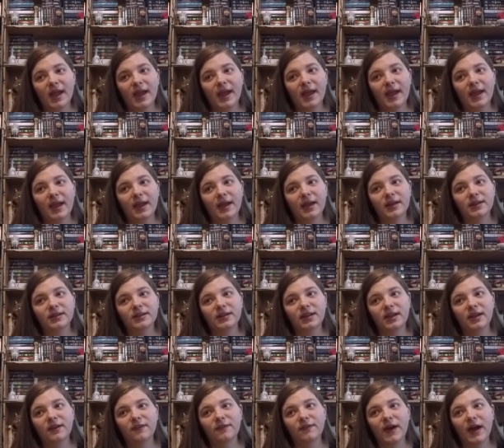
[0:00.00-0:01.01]
And
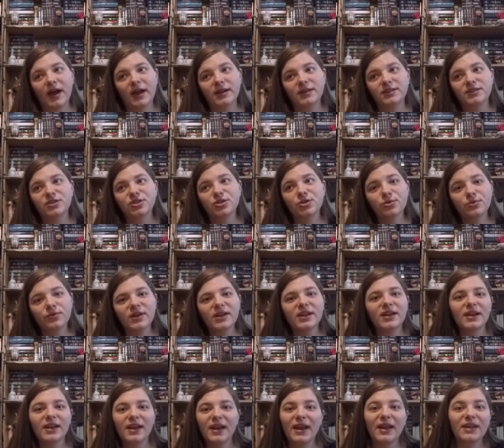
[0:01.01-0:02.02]
if I do read
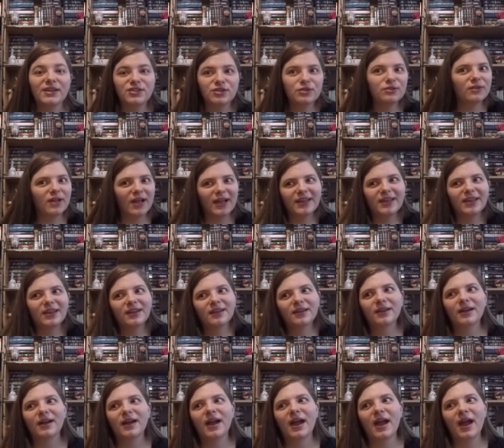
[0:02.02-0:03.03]
it and I do like it,
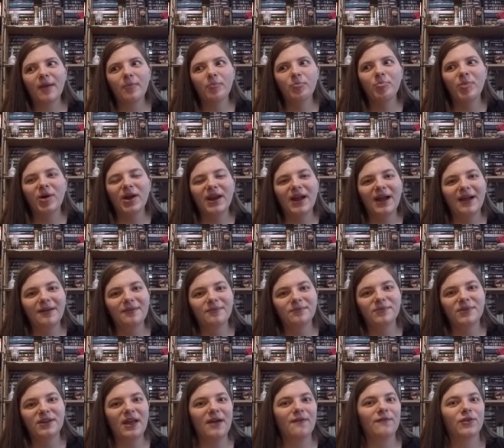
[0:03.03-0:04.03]
but
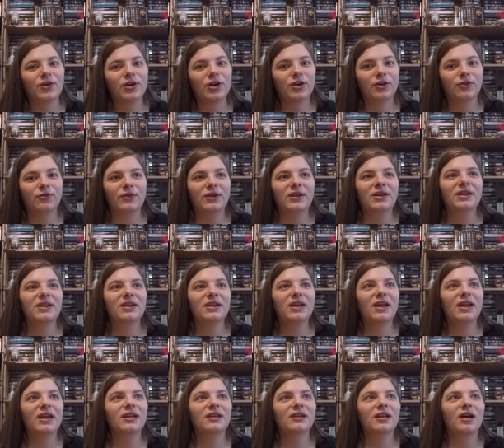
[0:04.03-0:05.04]
I'm never going to read it
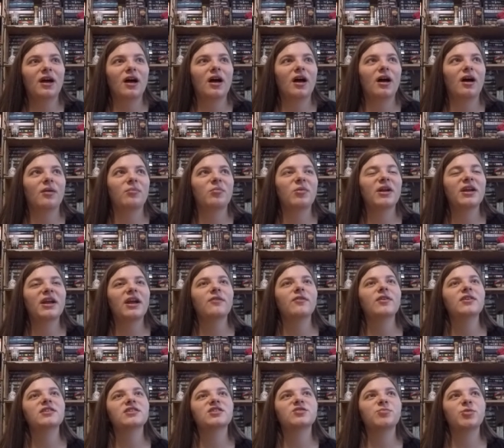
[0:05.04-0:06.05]
again, um, like I
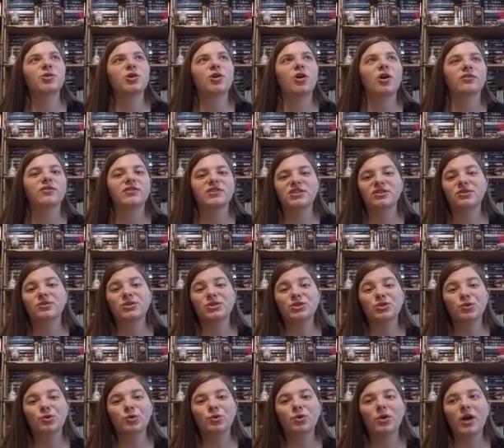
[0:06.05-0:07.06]
read this book called The Secret
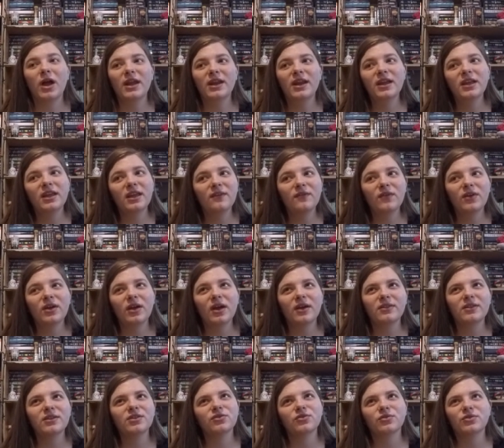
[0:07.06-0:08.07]
School and I gave it, I
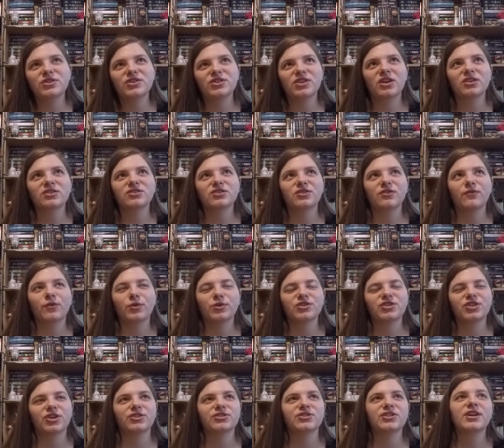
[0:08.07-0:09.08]
think, three stars or four
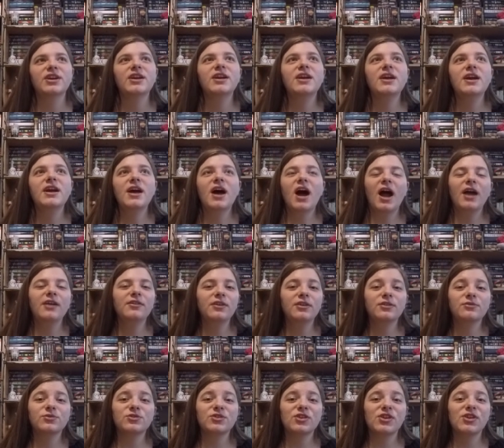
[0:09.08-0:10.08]
stars. I thought
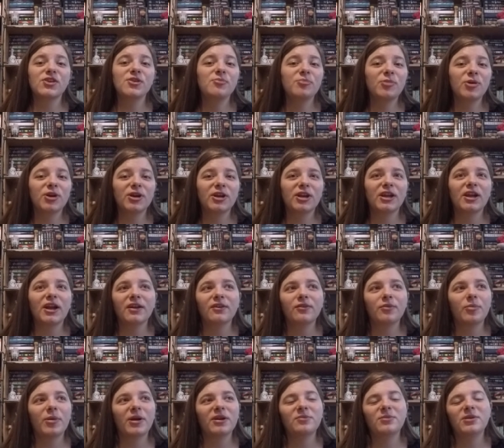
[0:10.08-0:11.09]
it was a cute book. It kind of
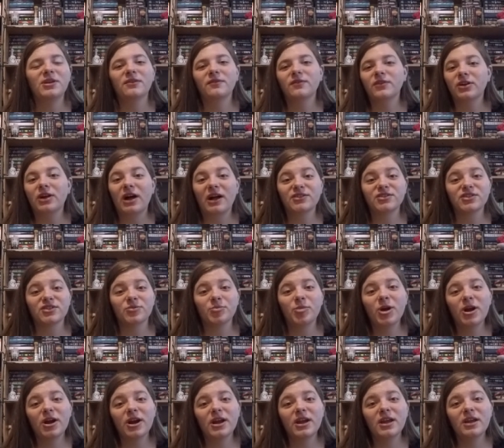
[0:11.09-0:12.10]
reminded me of Little House on the
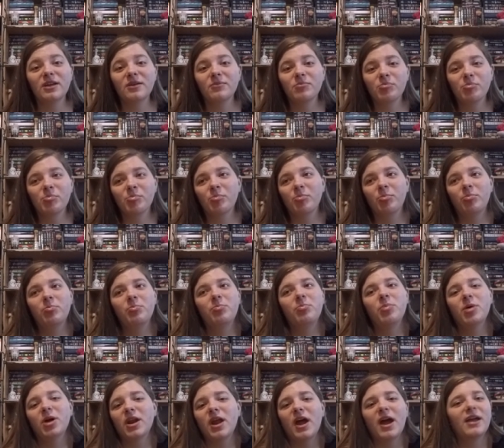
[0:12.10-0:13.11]
Prairie,
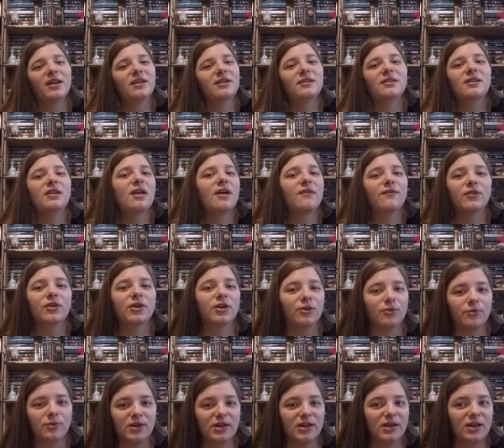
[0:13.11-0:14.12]
but I'm never going to
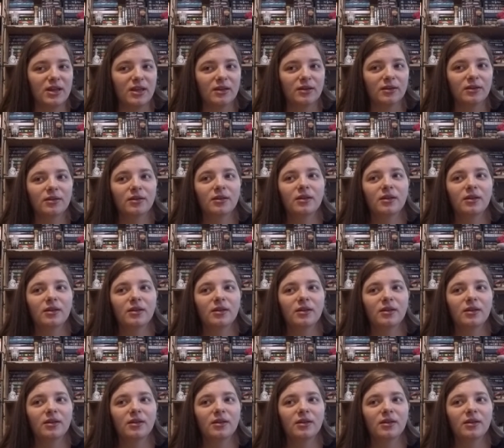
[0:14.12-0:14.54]
read it again.